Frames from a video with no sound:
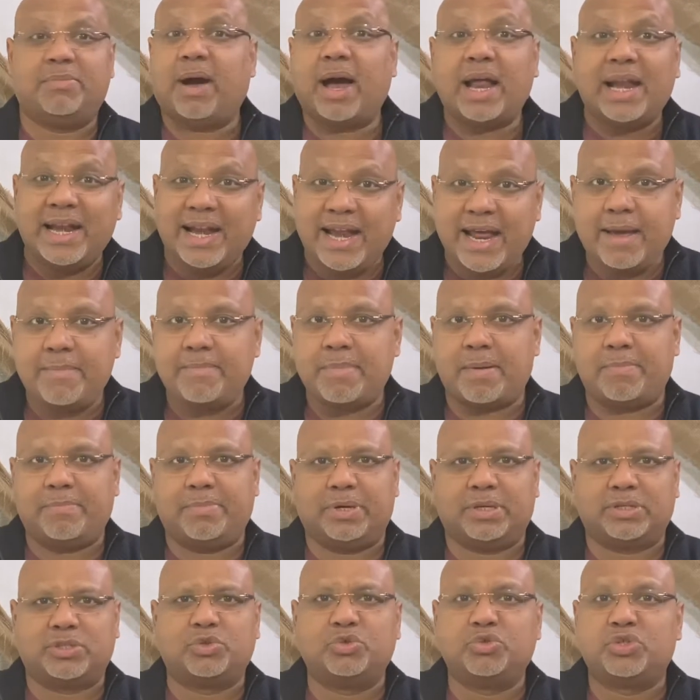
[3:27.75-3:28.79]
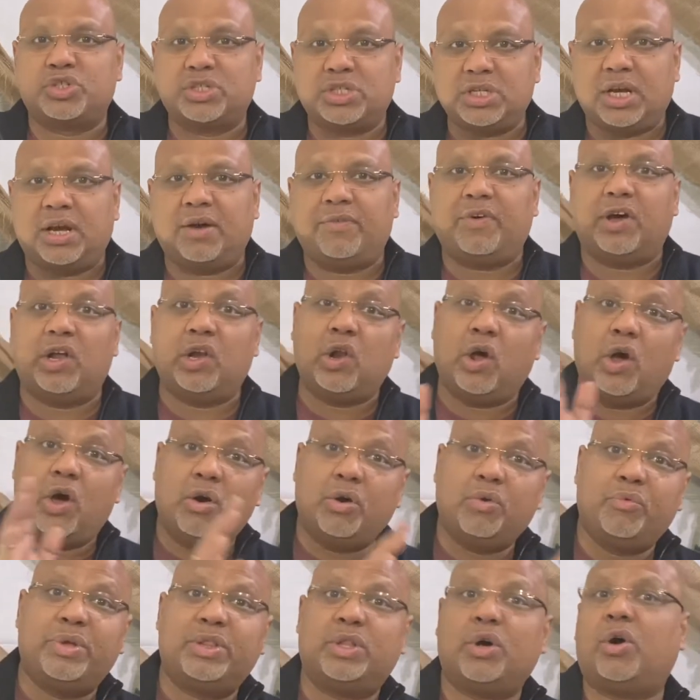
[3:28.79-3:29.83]
our lay members who serve
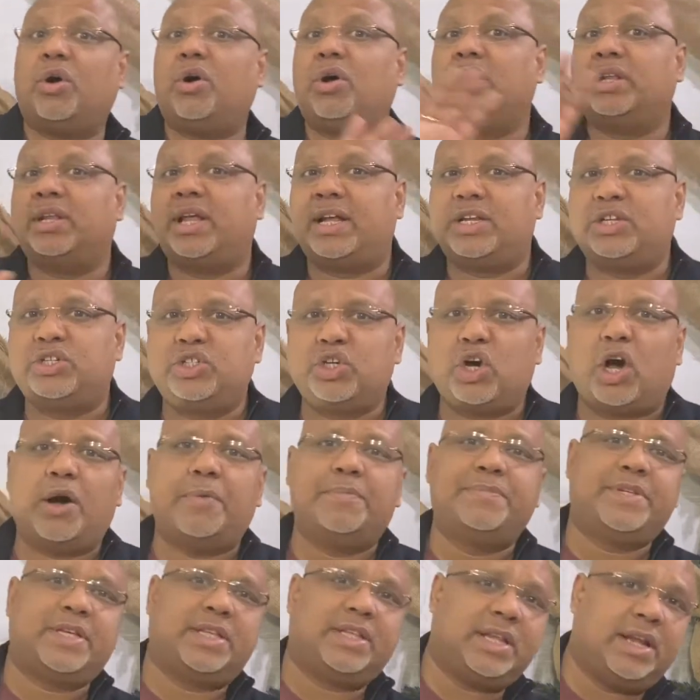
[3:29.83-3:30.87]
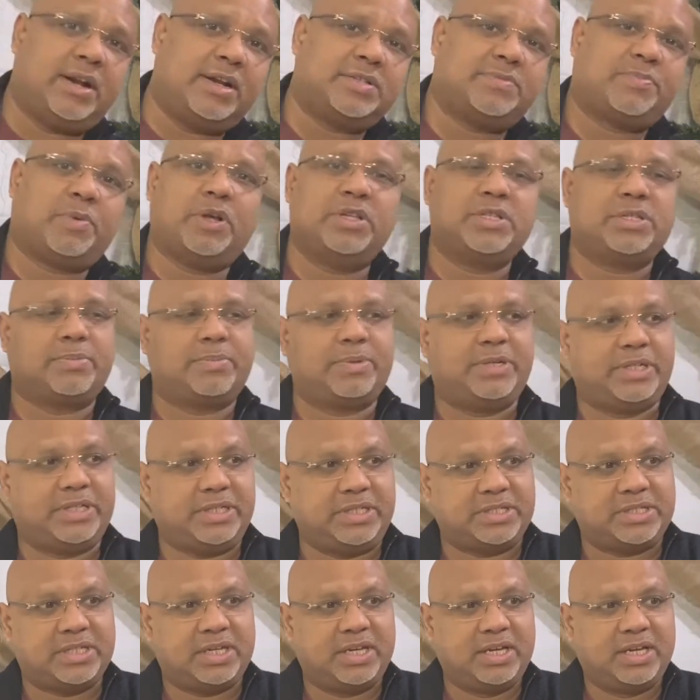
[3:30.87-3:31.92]
along with all their jobs and their
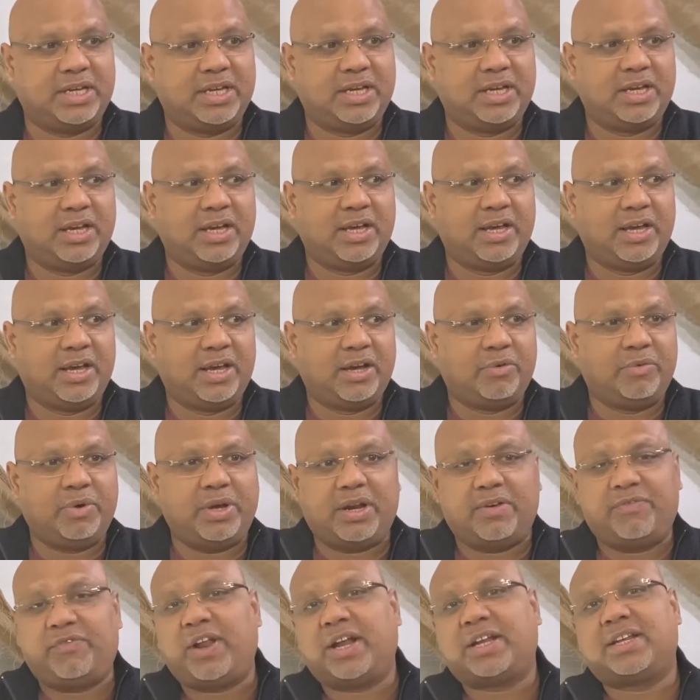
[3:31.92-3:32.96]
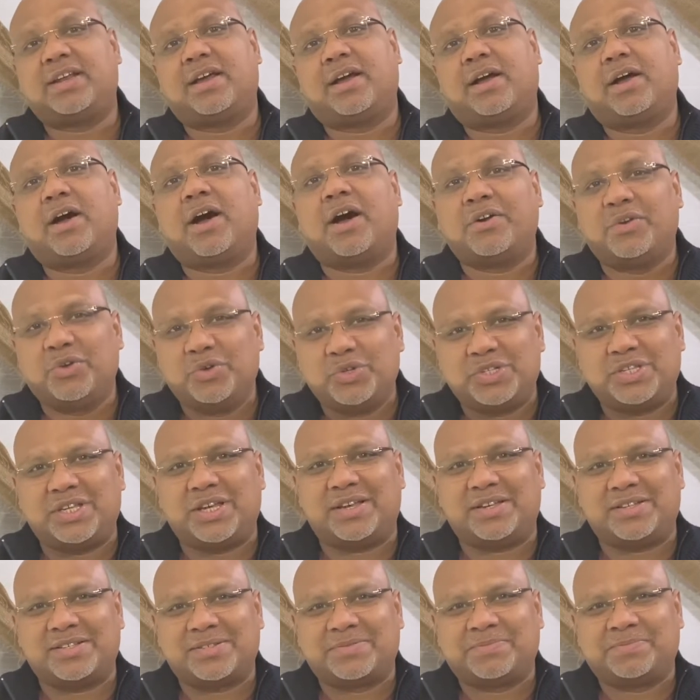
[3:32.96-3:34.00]
responsibilities, we're reflecting a God who
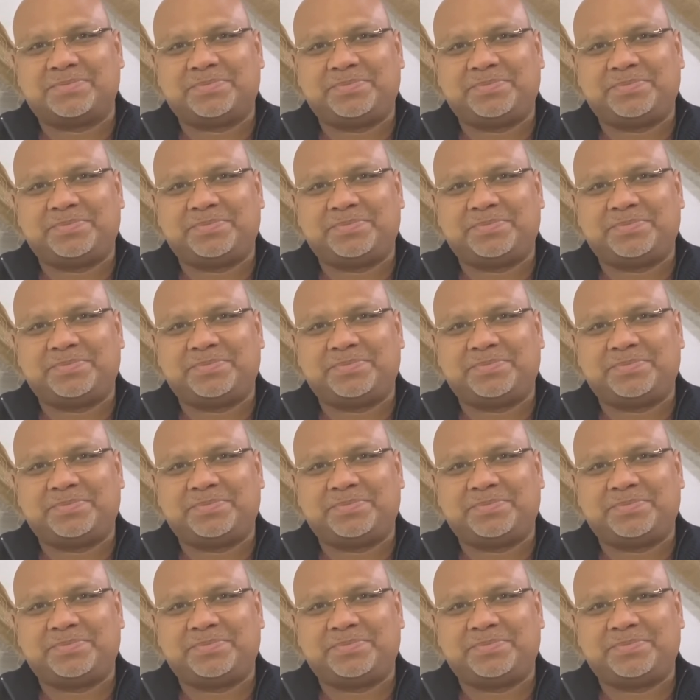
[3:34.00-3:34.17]
sees.